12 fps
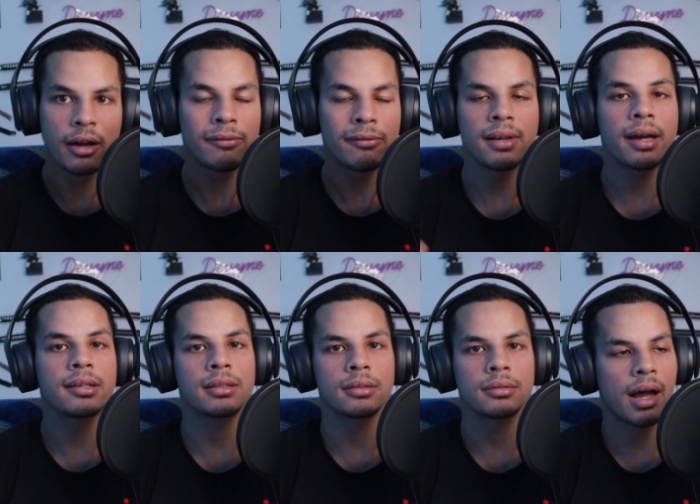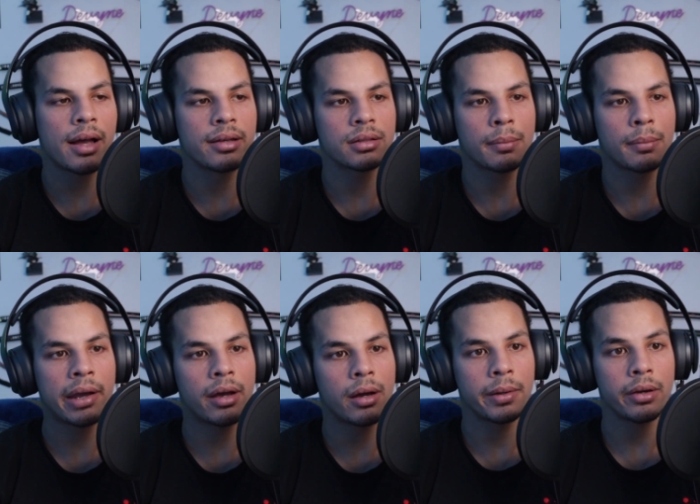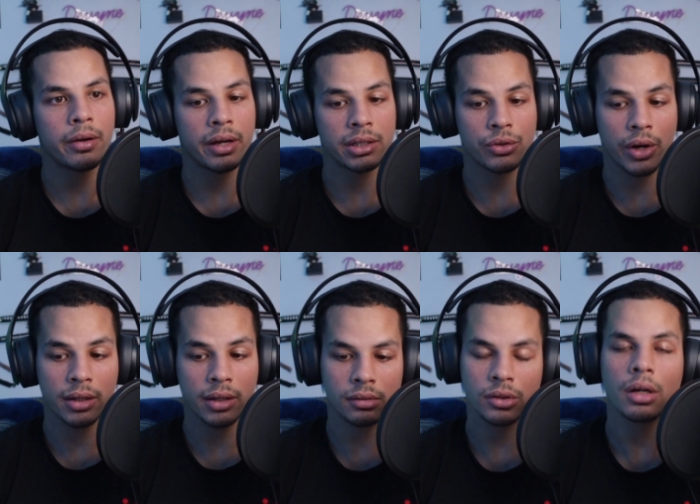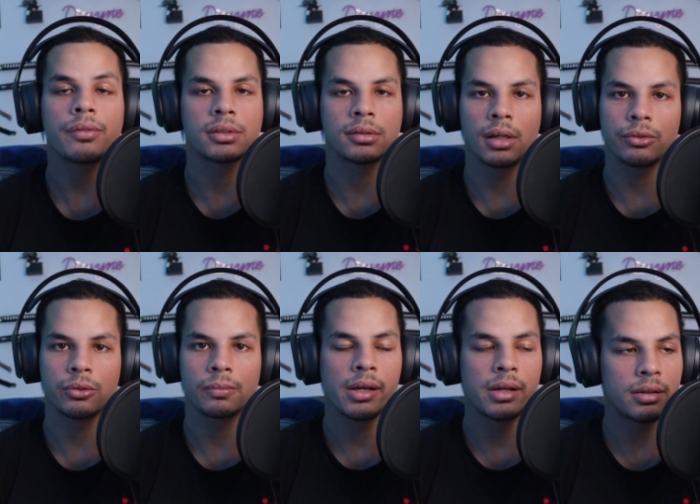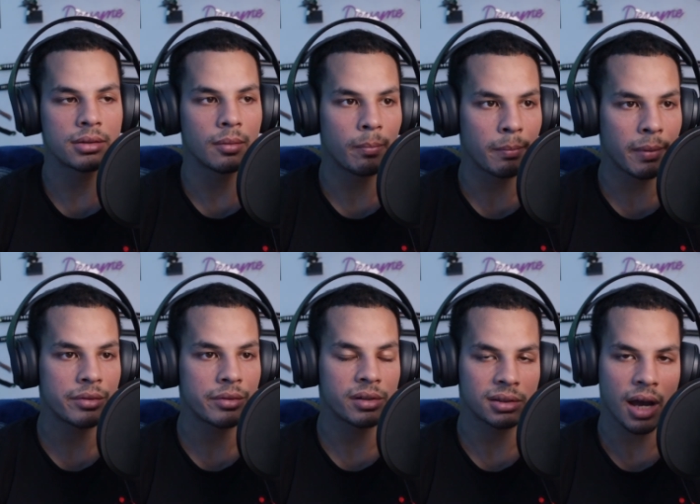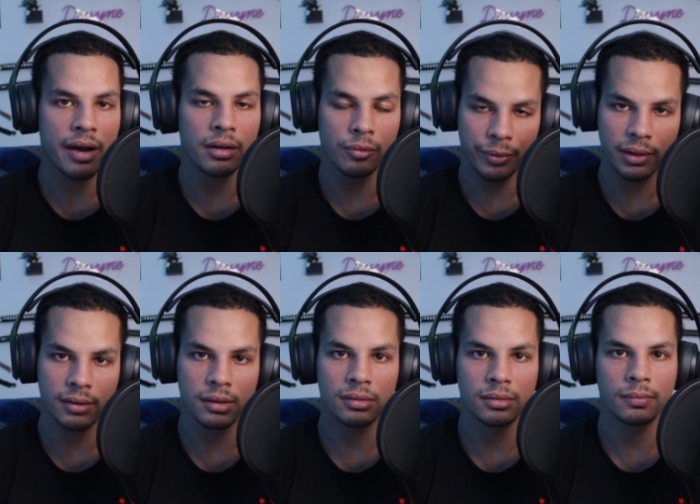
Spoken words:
flexing, as it might appear as strength surface level, it is a major sign of weakness